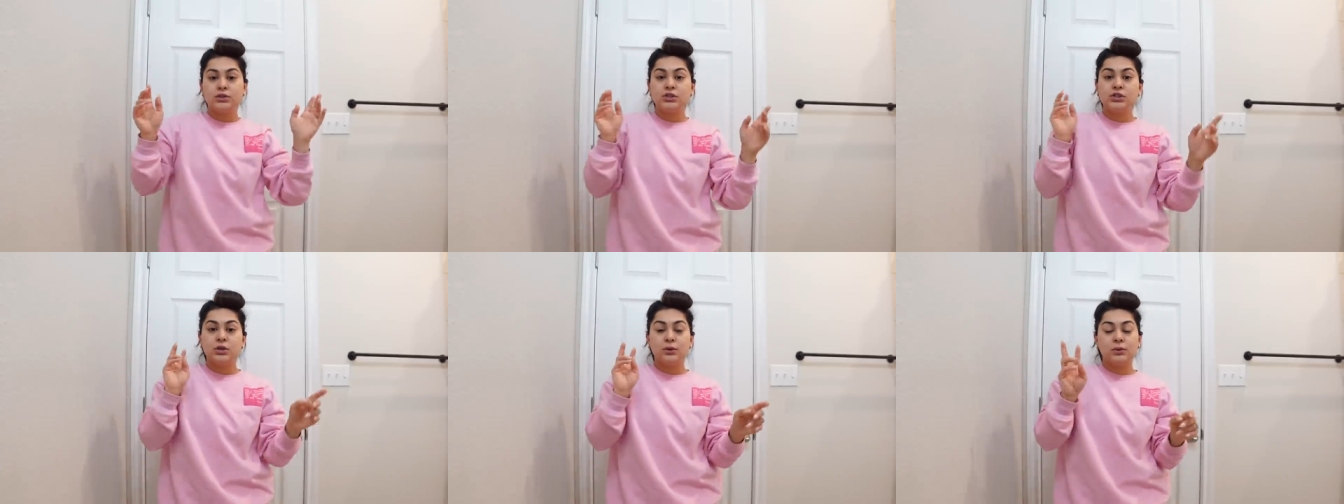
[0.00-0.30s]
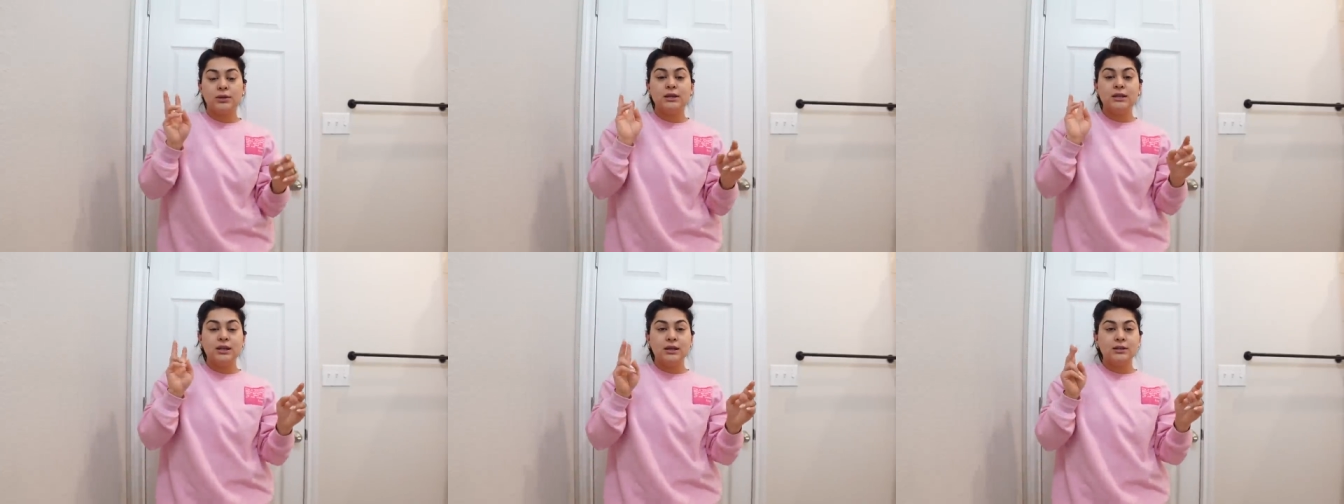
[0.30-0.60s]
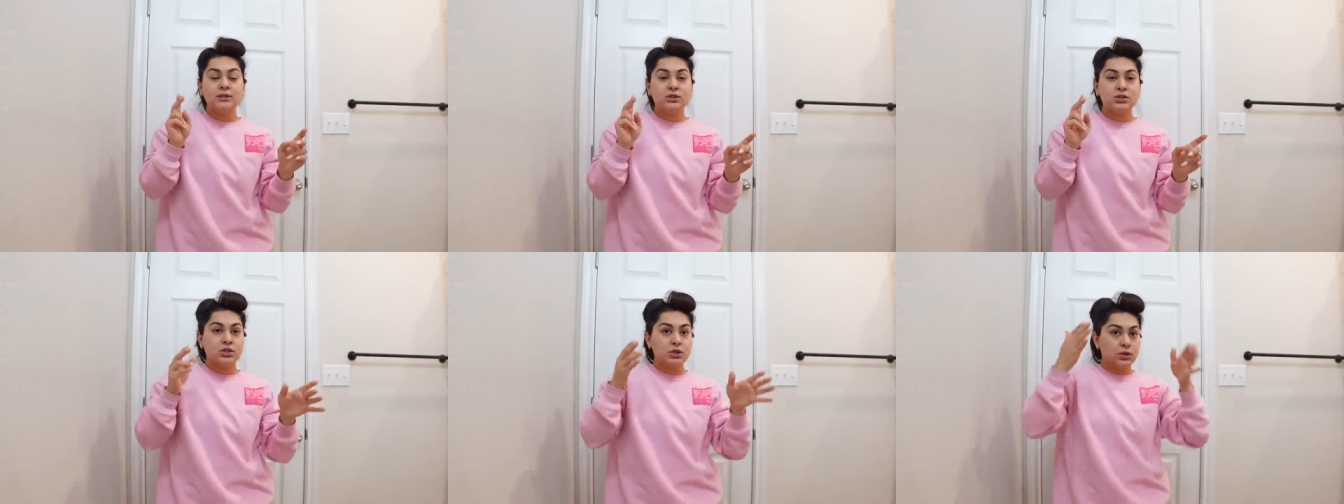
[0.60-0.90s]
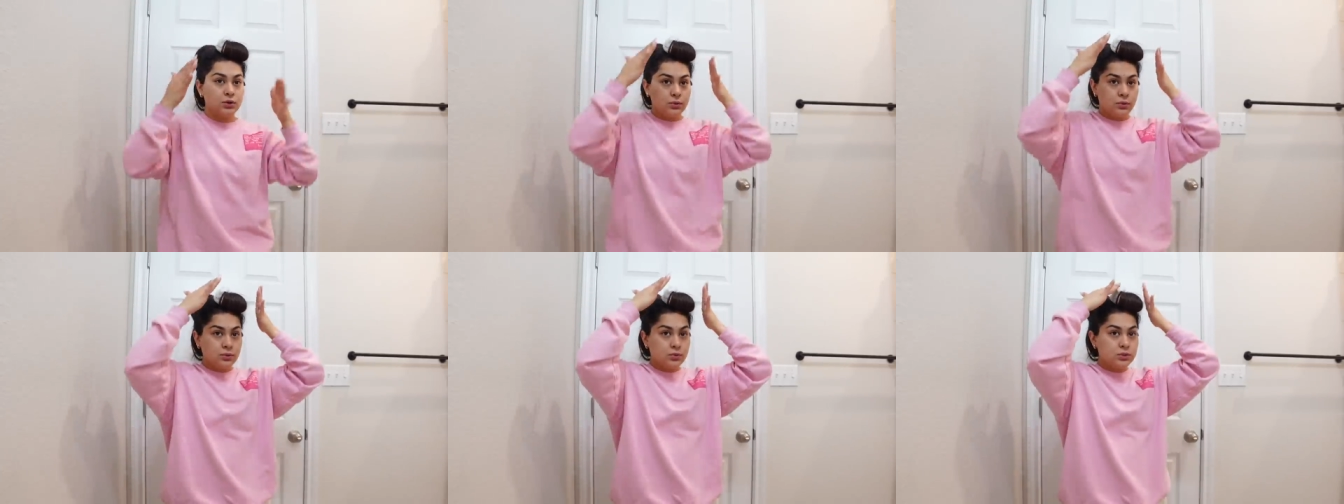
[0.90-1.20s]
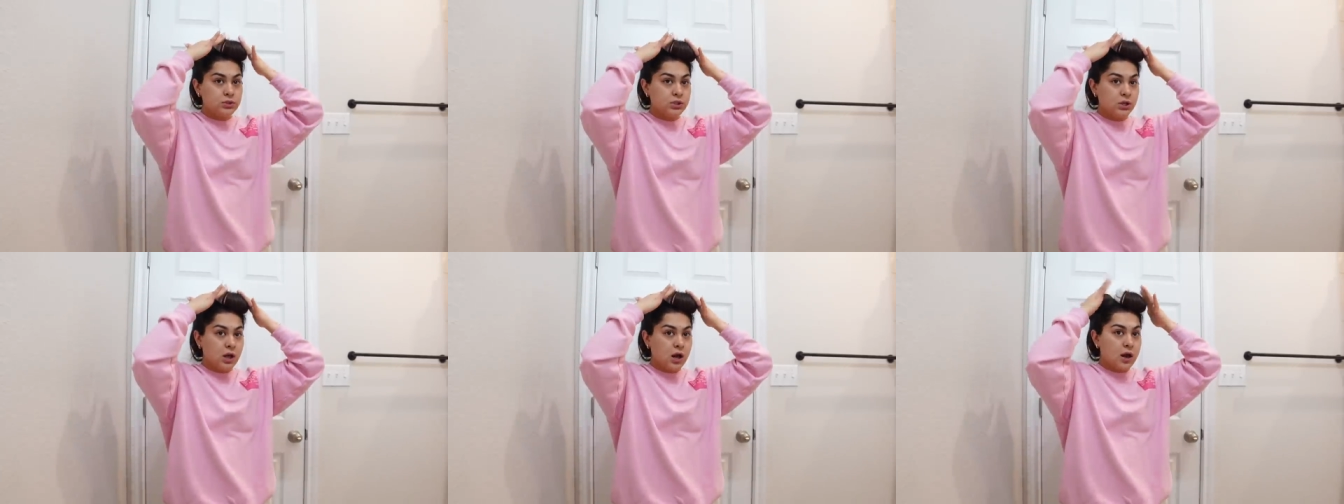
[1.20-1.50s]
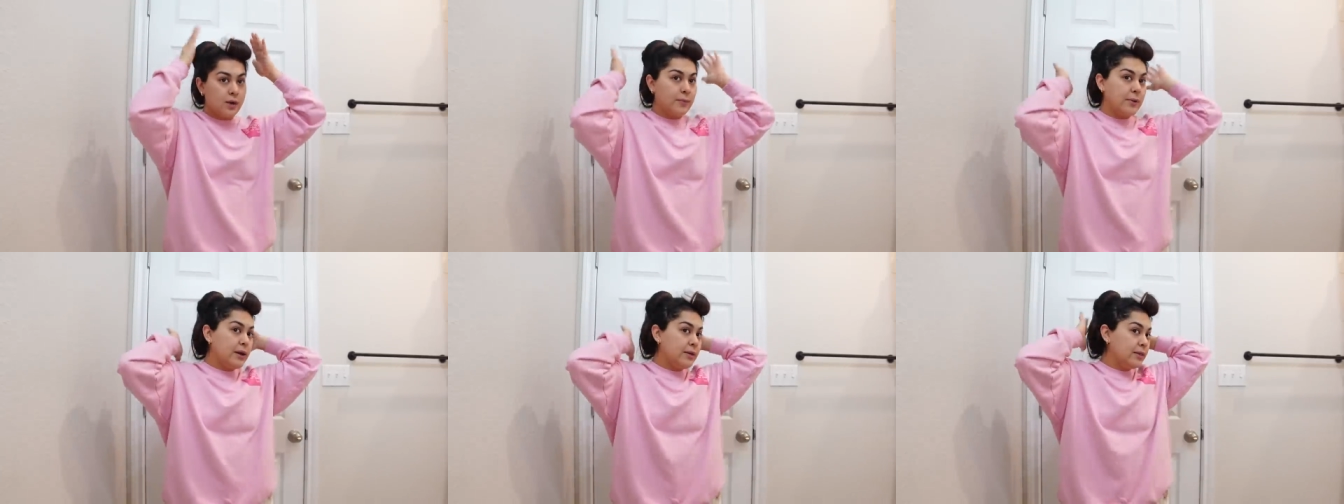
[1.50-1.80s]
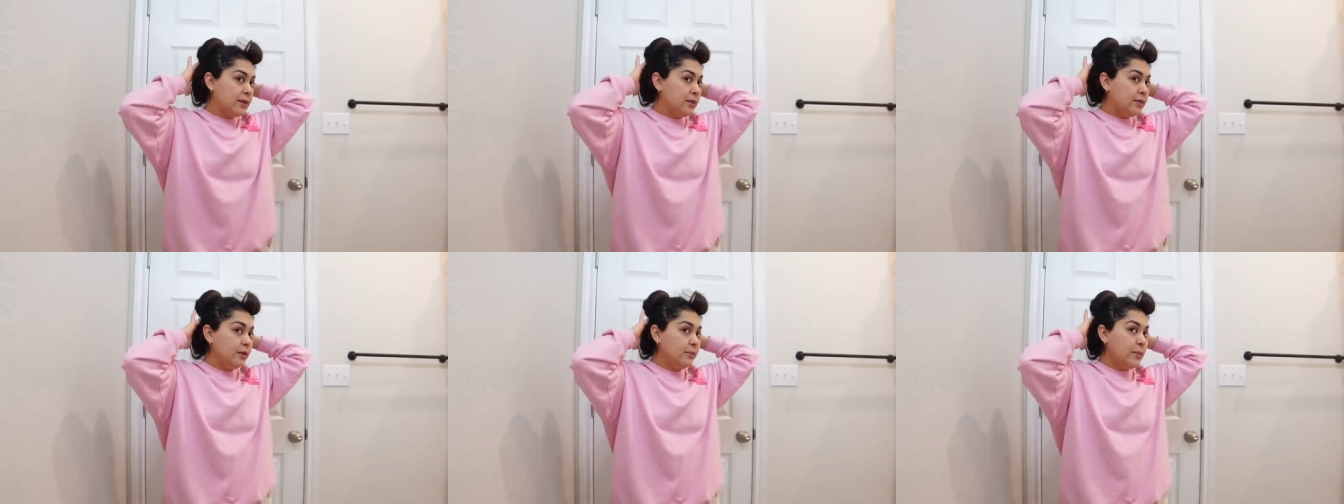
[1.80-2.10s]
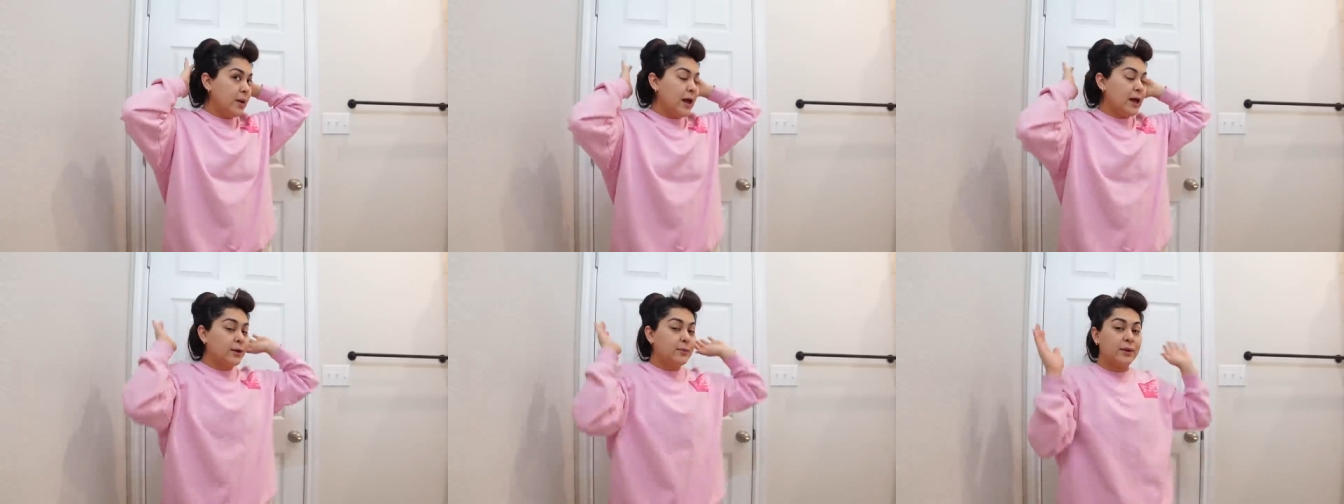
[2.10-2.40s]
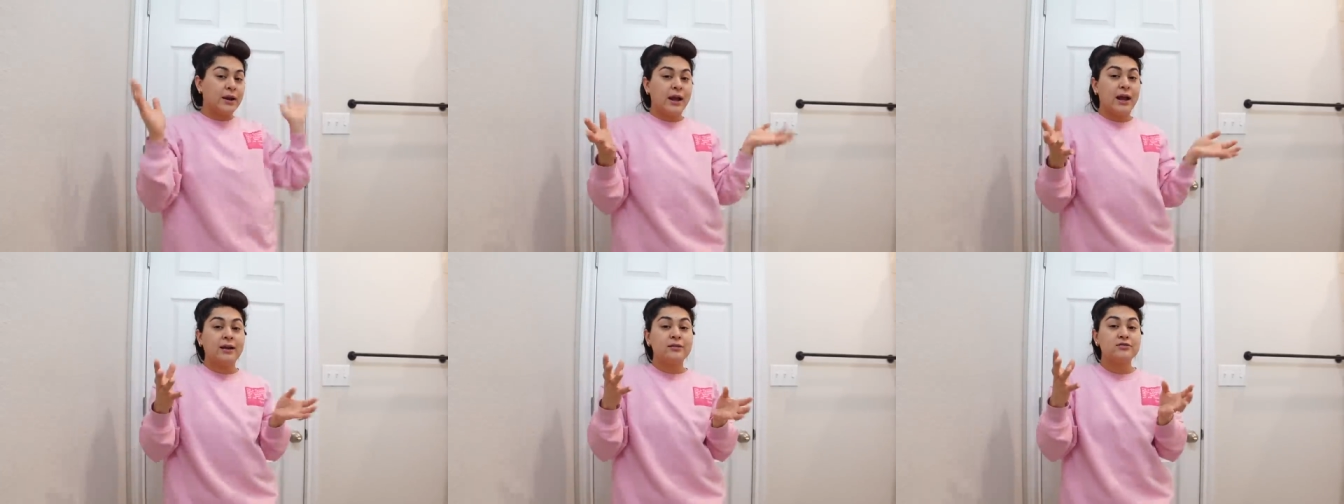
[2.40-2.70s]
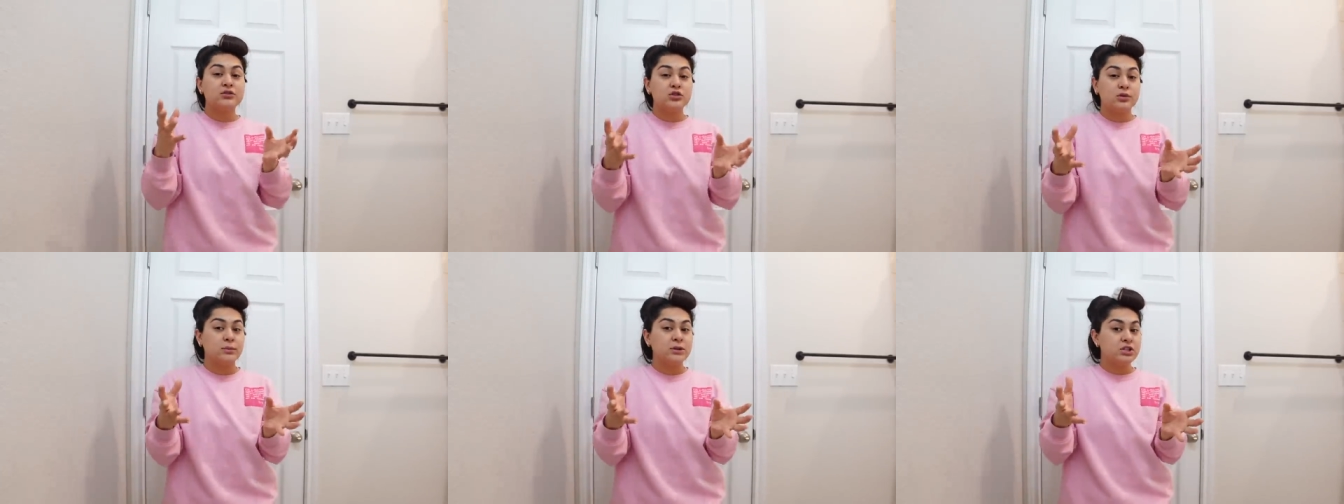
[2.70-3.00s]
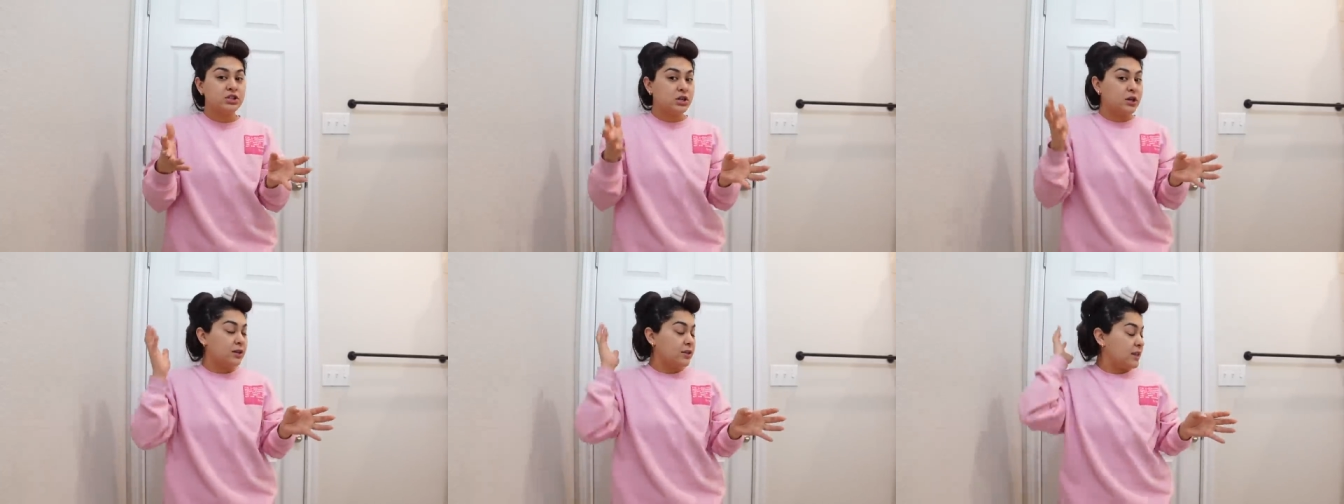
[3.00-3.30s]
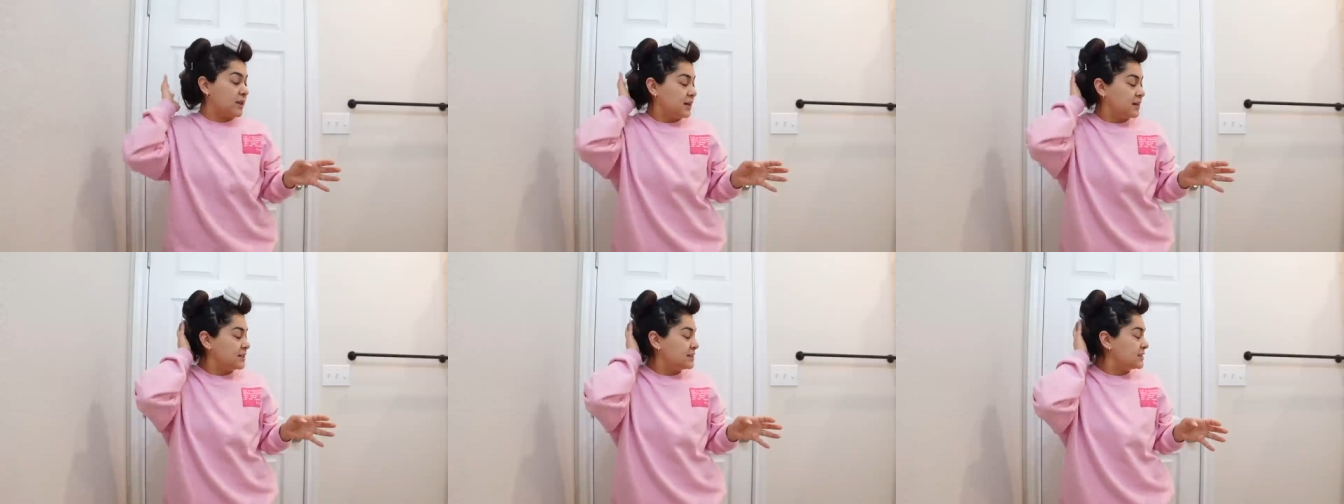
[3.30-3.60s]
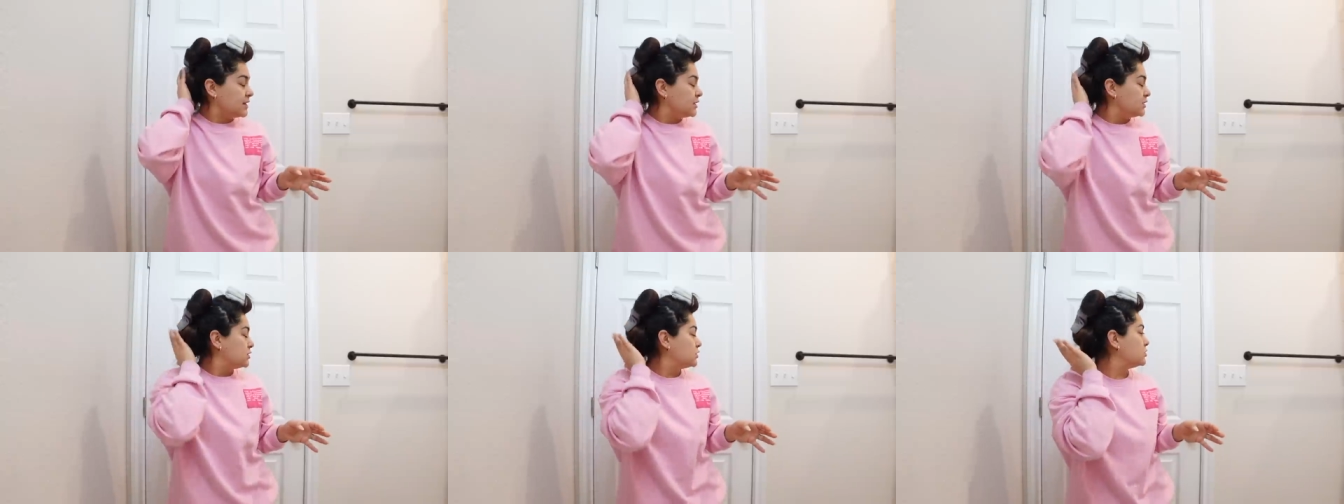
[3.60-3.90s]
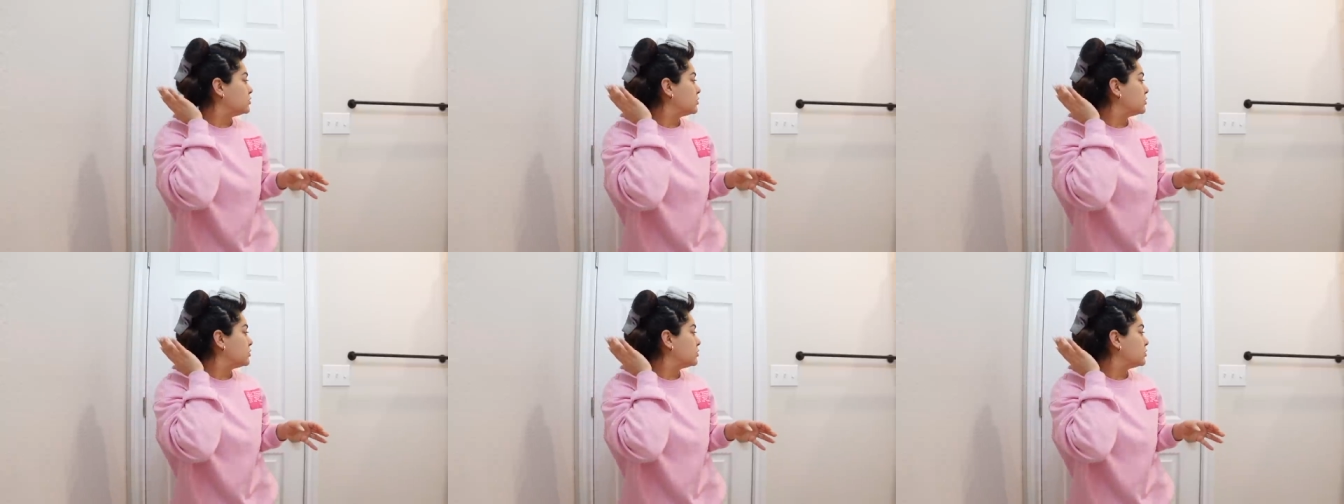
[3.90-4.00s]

She only does two, top and then the back, but I have so much hair that I just said two,